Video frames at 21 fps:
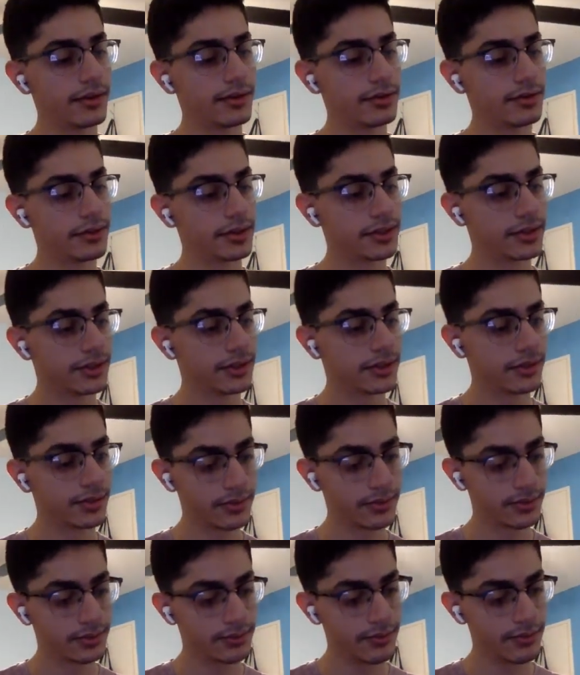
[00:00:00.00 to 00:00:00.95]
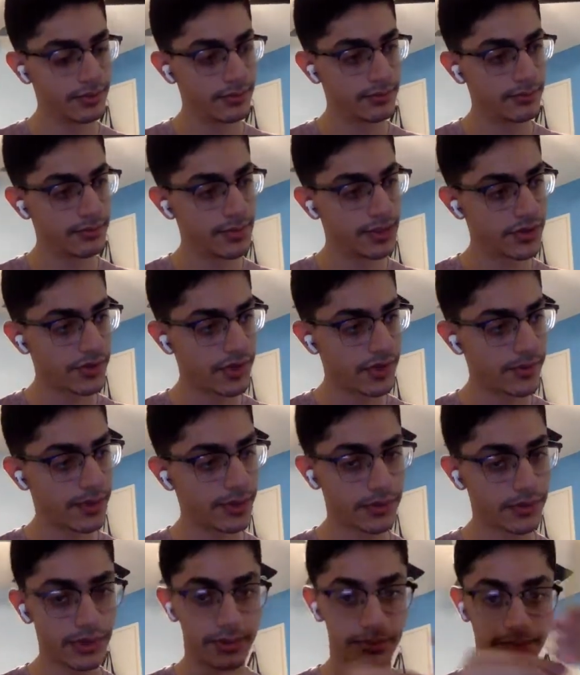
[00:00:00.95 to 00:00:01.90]
You're gonna measure them
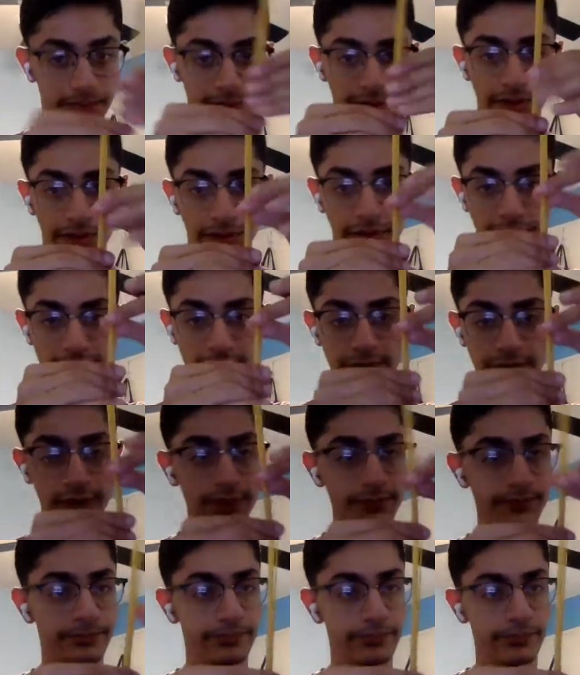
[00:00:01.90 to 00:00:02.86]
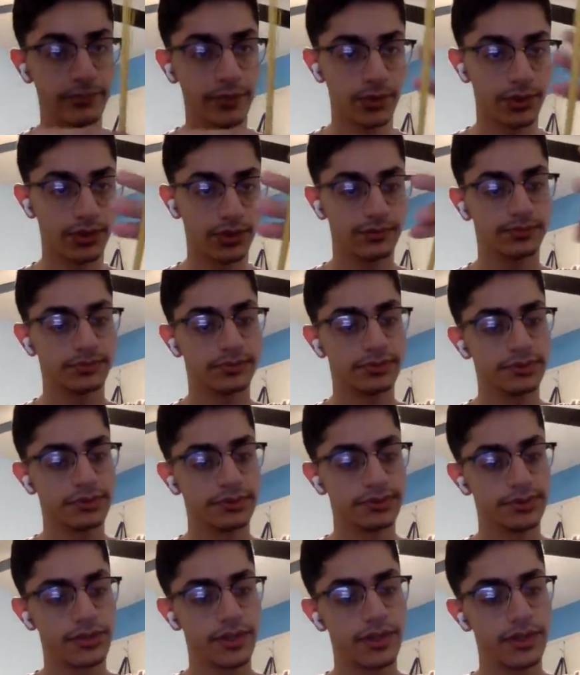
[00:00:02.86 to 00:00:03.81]
out completely like so, or
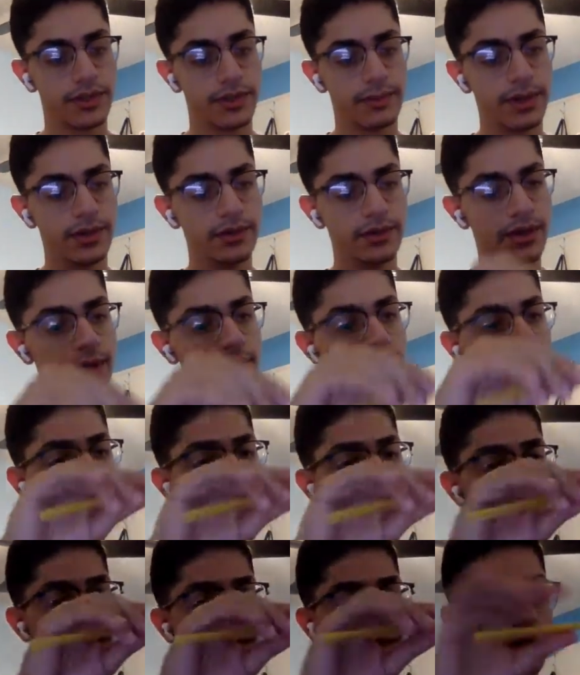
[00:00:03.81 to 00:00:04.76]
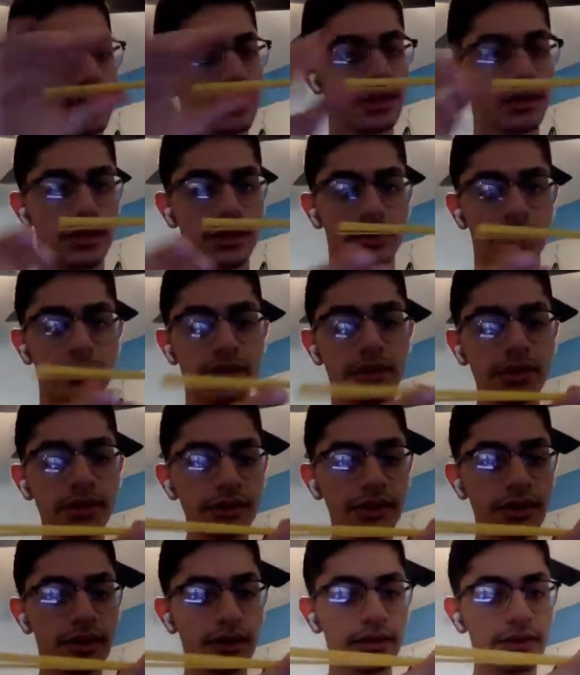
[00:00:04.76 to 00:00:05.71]
straighten them out, and then you're
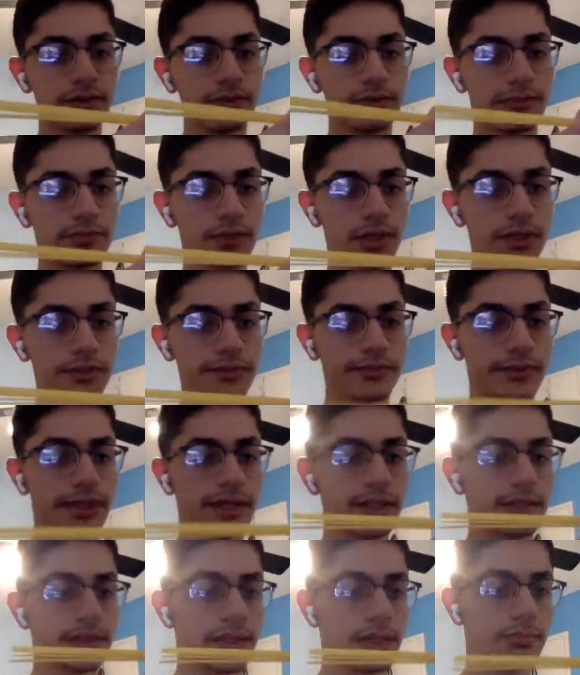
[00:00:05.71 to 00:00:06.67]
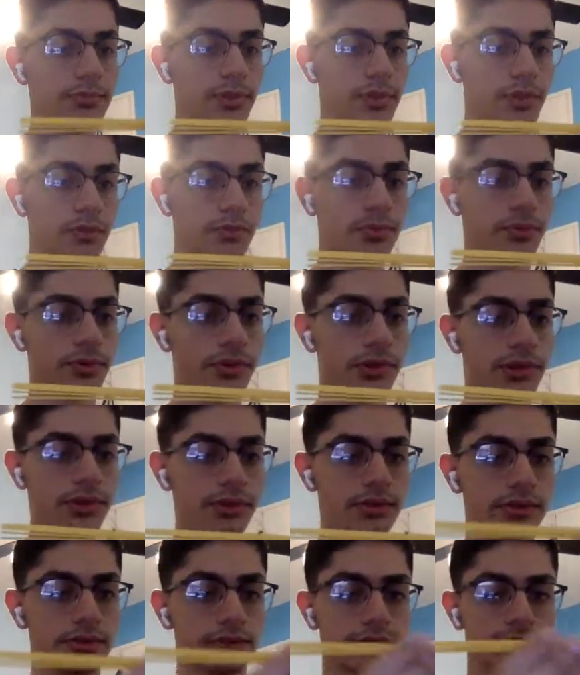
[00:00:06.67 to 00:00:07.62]
gonna try to find a middle point.
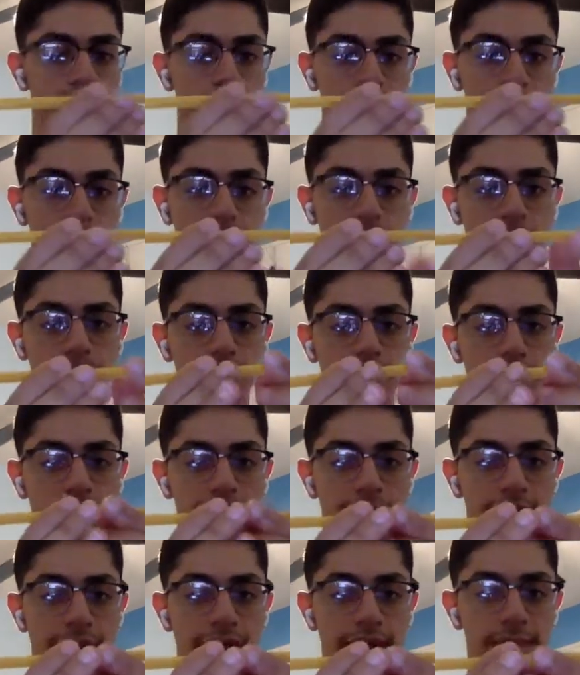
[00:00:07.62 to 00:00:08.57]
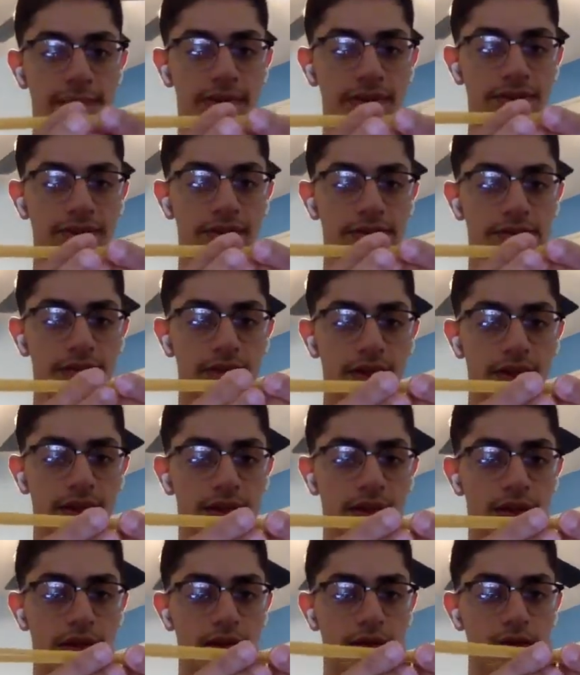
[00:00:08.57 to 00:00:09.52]
So you would find that by just
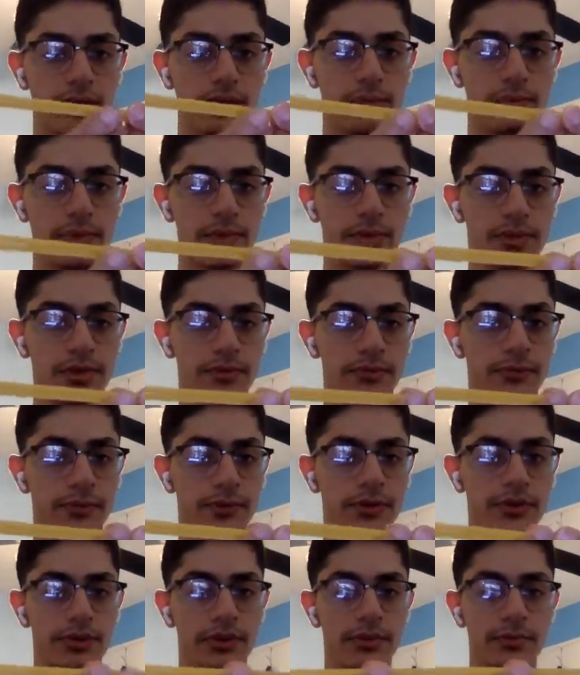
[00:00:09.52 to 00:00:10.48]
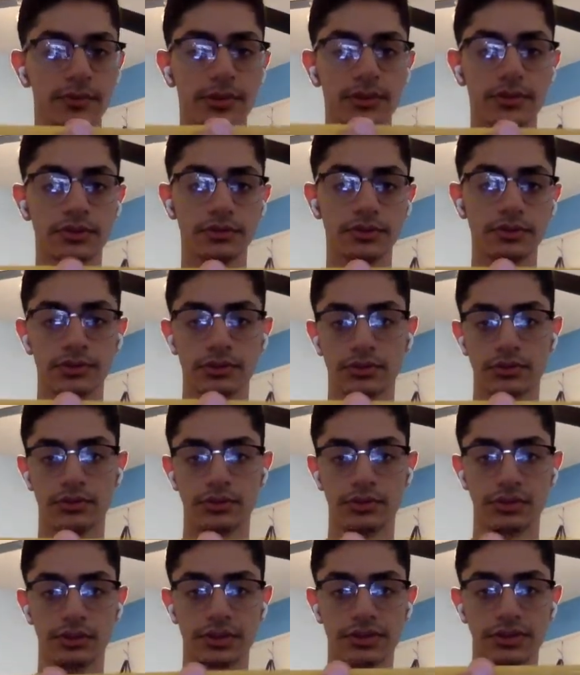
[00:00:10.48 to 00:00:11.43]
putting your finger in the middle
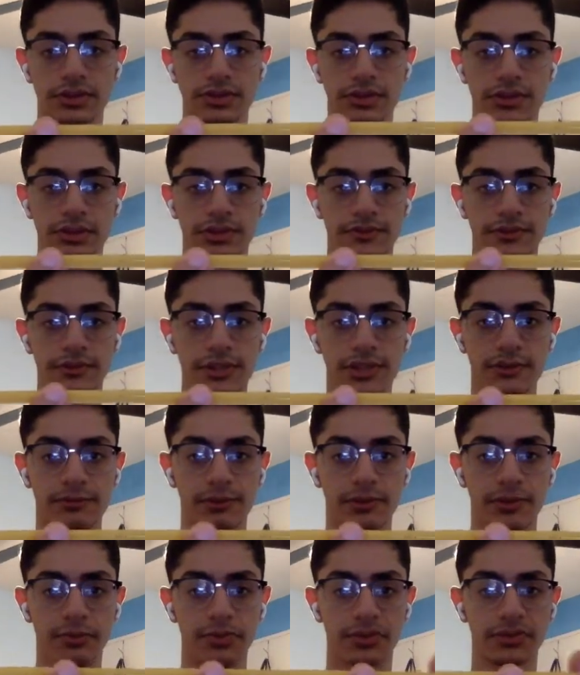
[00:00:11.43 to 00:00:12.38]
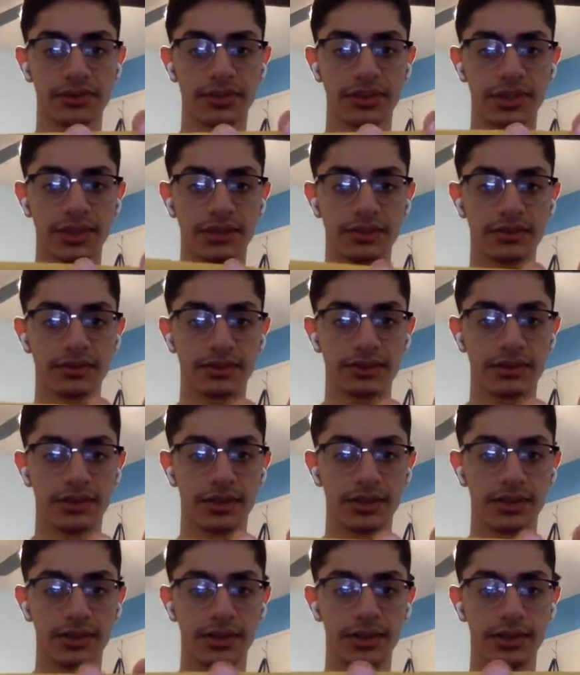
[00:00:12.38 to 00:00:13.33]
and seeing if it's even on both sides.
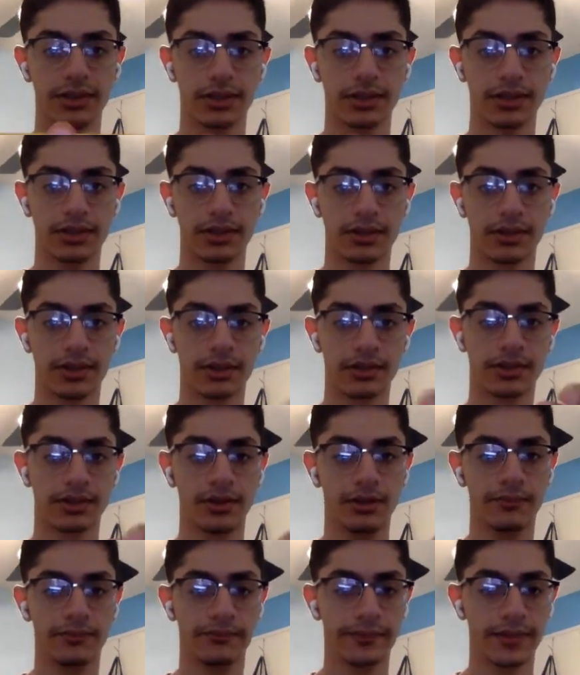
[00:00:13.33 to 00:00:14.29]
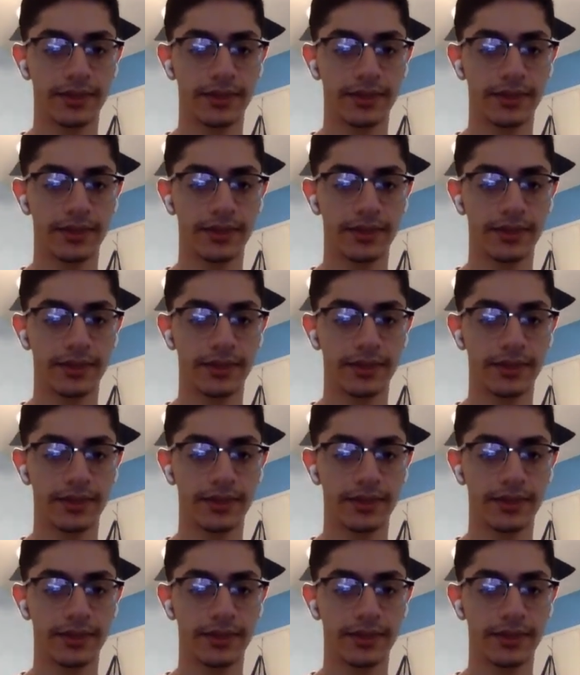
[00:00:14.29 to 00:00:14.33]
Not yet. There you go.